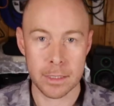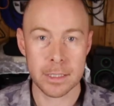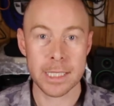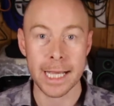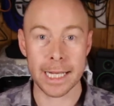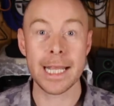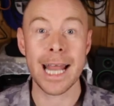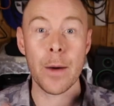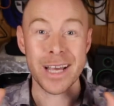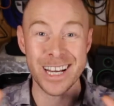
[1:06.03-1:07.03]
Secondly,
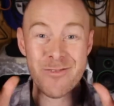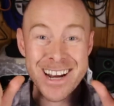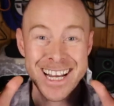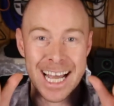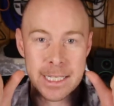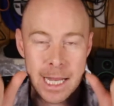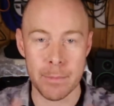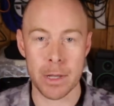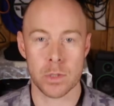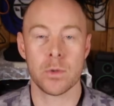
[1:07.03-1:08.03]
now we're gonna really get into
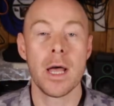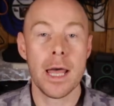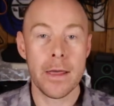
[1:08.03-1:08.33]
that muscle.